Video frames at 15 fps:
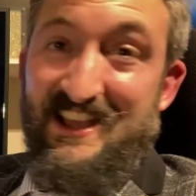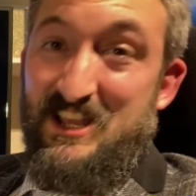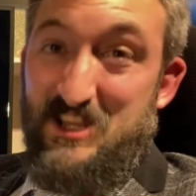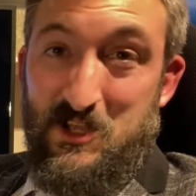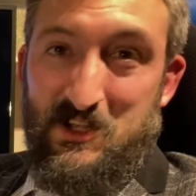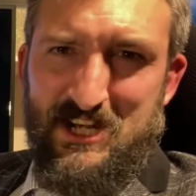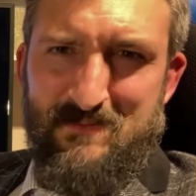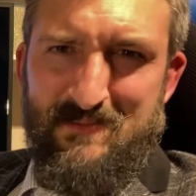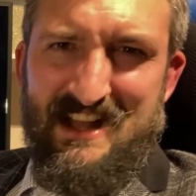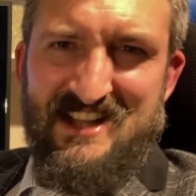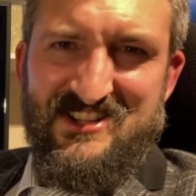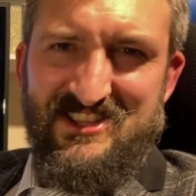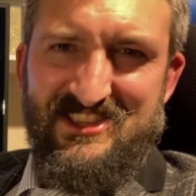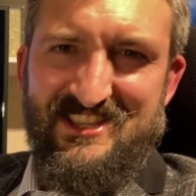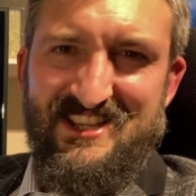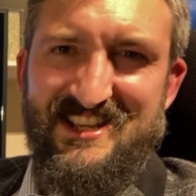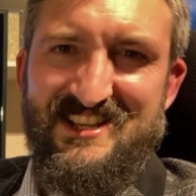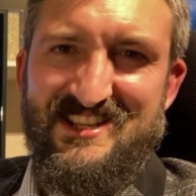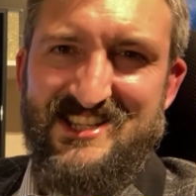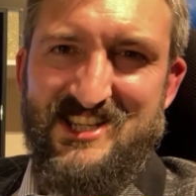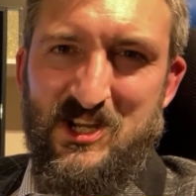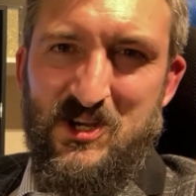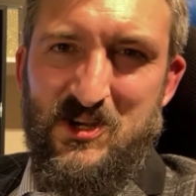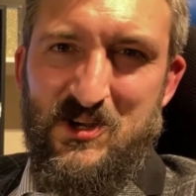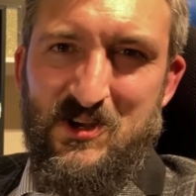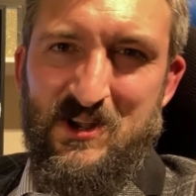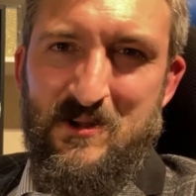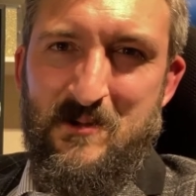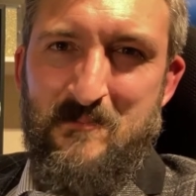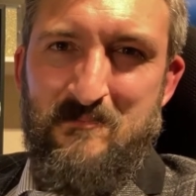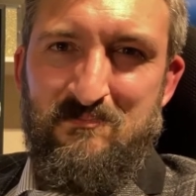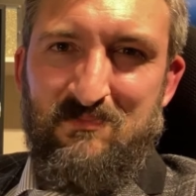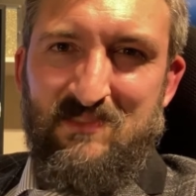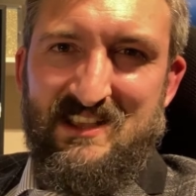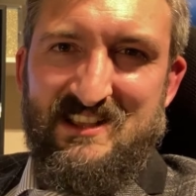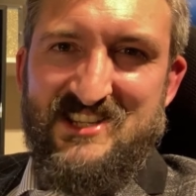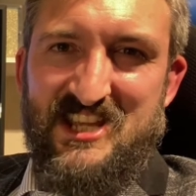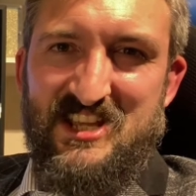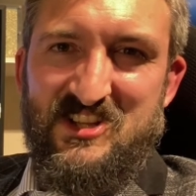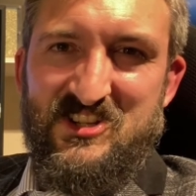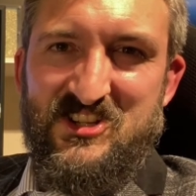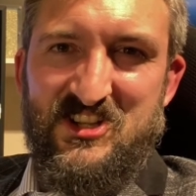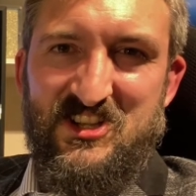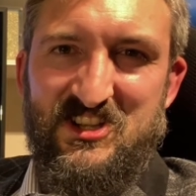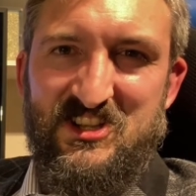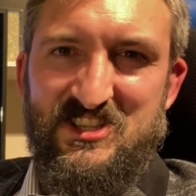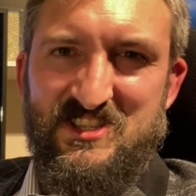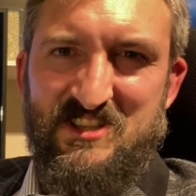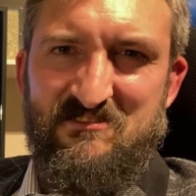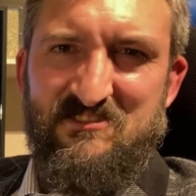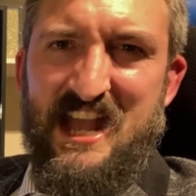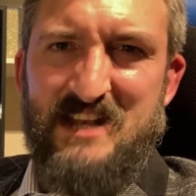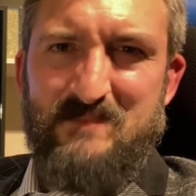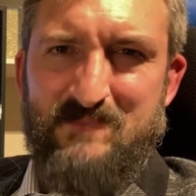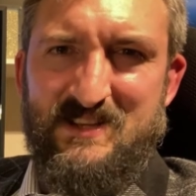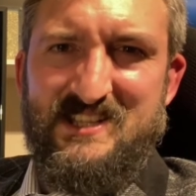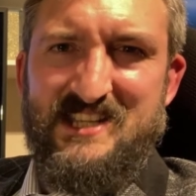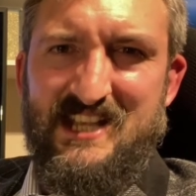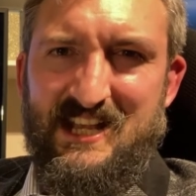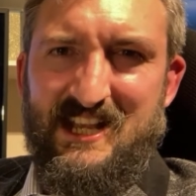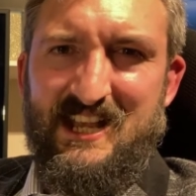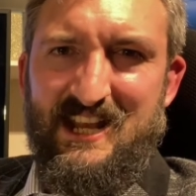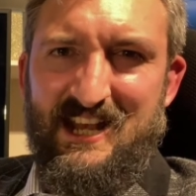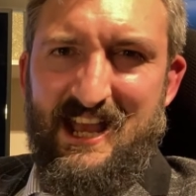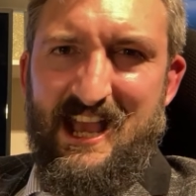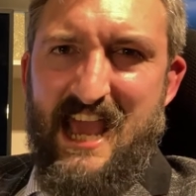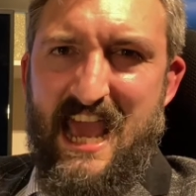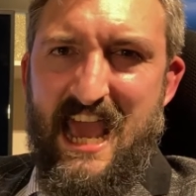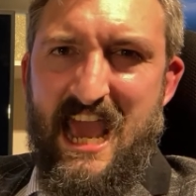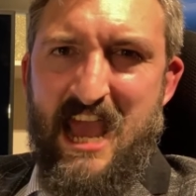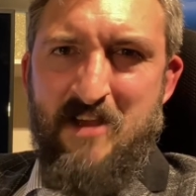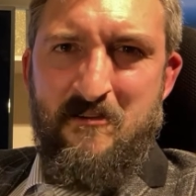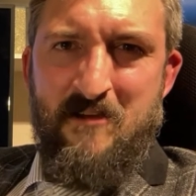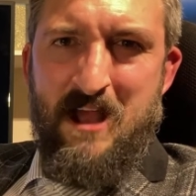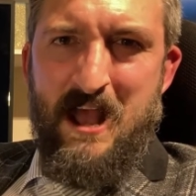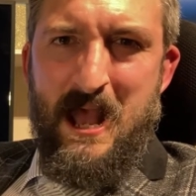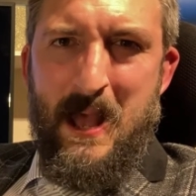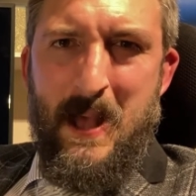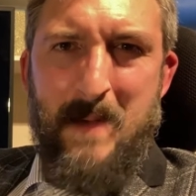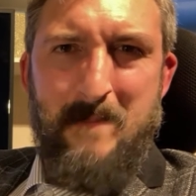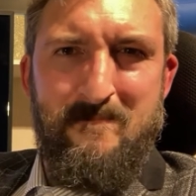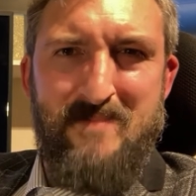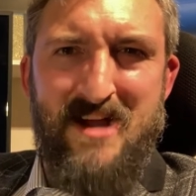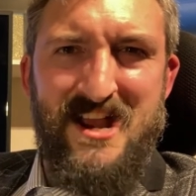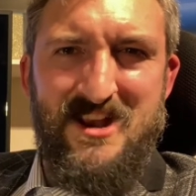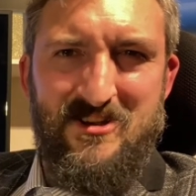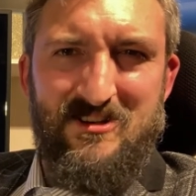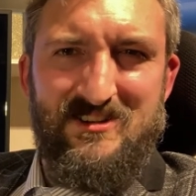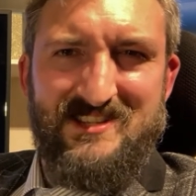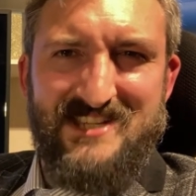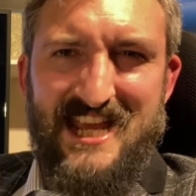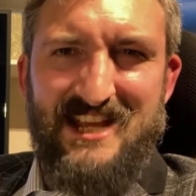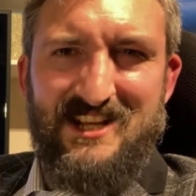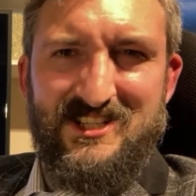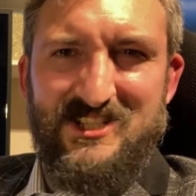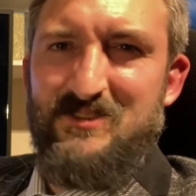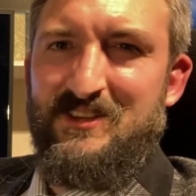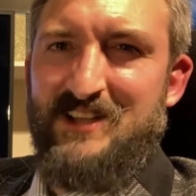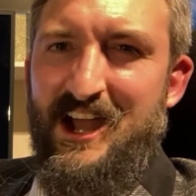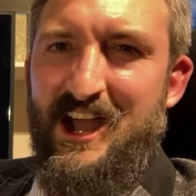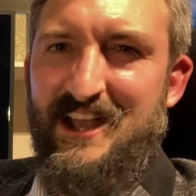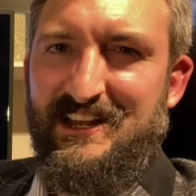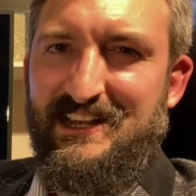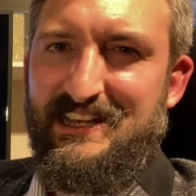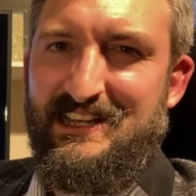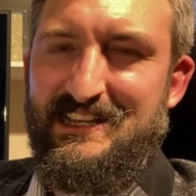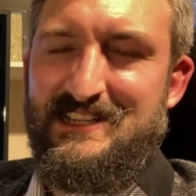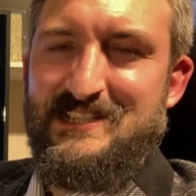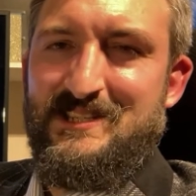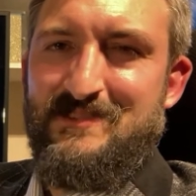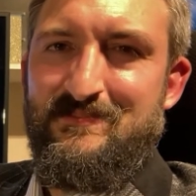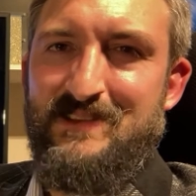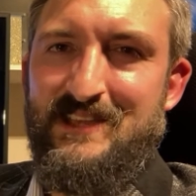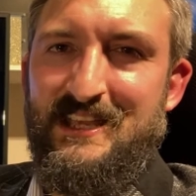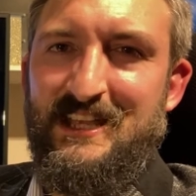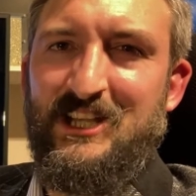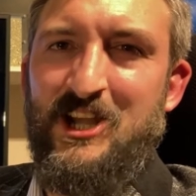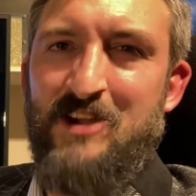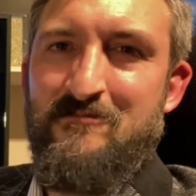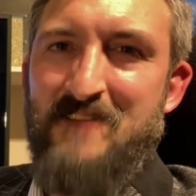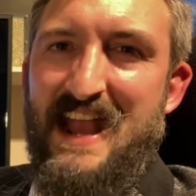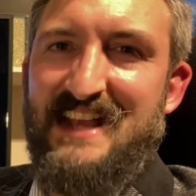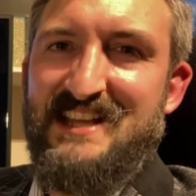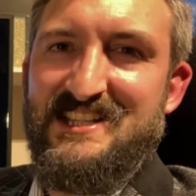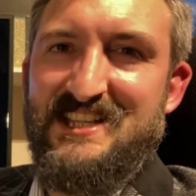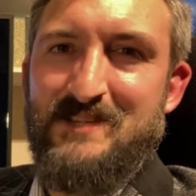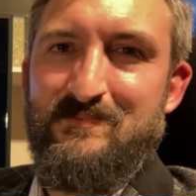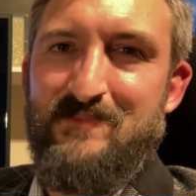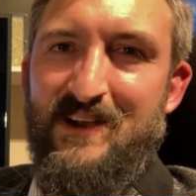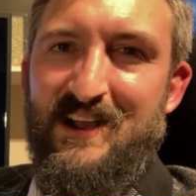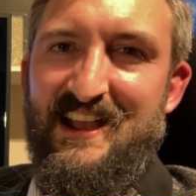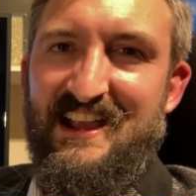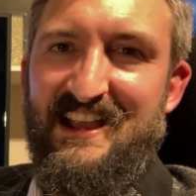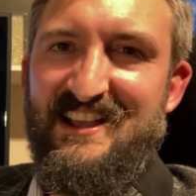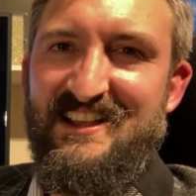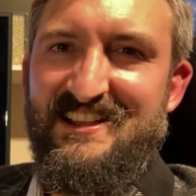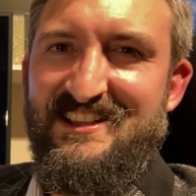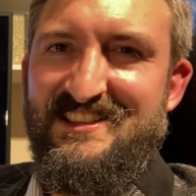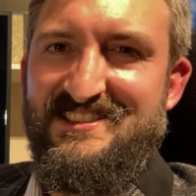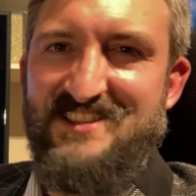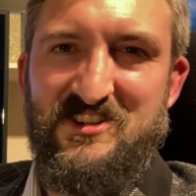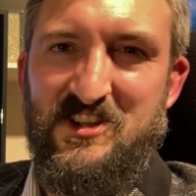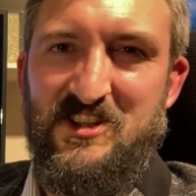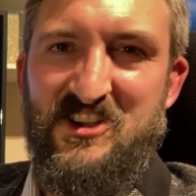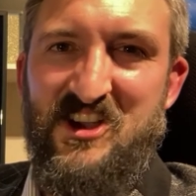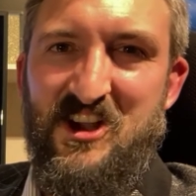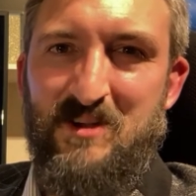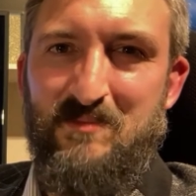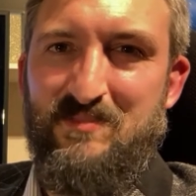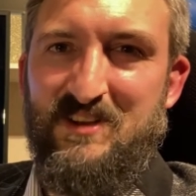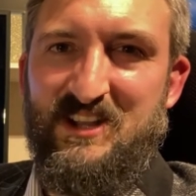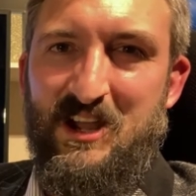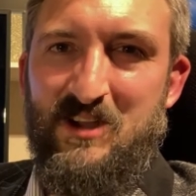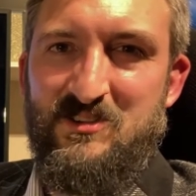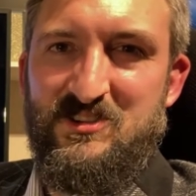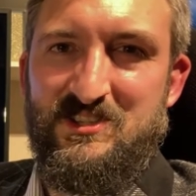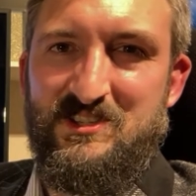You can imagine that two teachers of that particular era might not take too kindly to being corrected by such a young, precocious